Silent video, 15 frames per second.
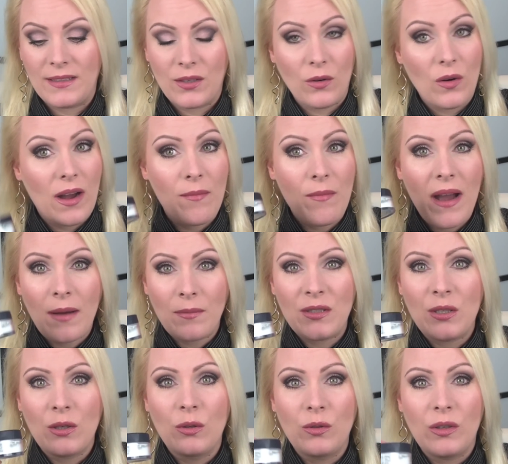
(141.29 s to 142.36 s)
So I'm
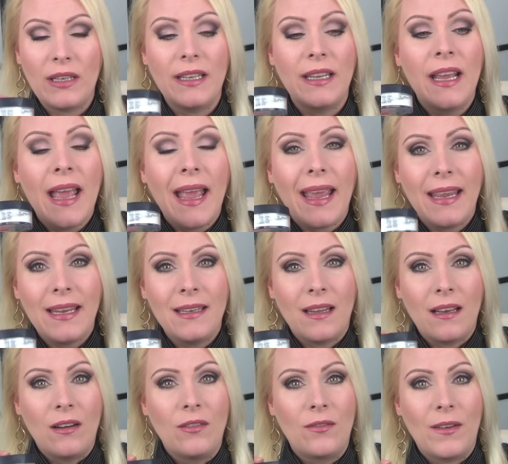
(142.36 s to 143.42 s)
absolutely in
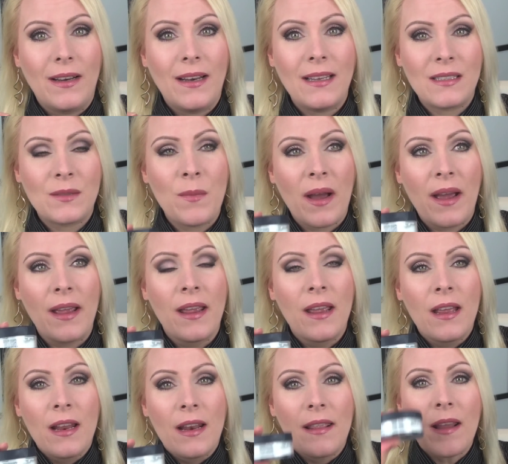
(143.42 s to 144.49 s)
love and that's my
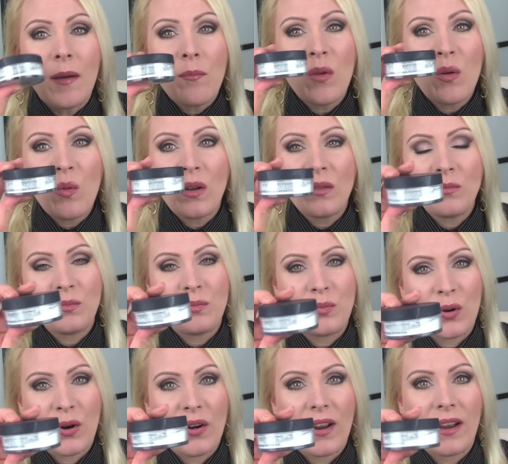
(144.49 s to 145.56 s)
number one
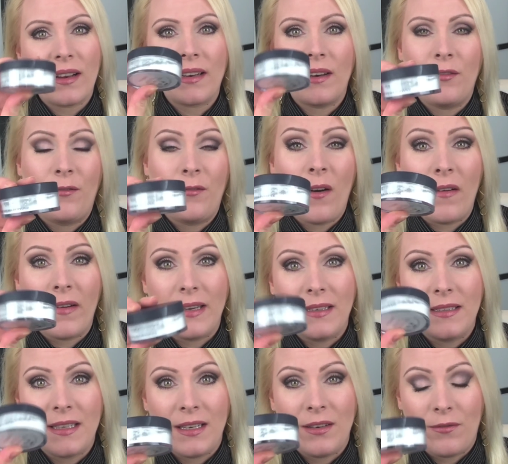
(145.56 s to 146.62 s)
product and
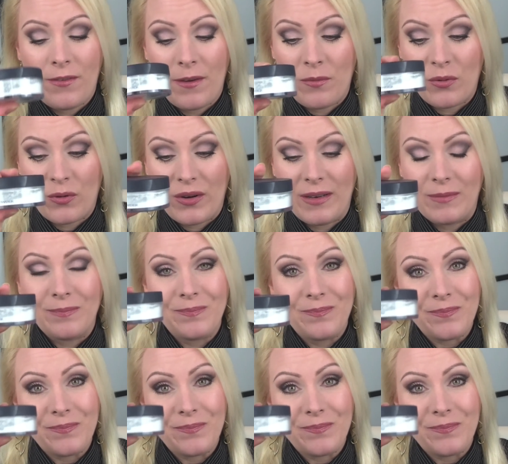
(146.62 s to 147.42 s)
find in February.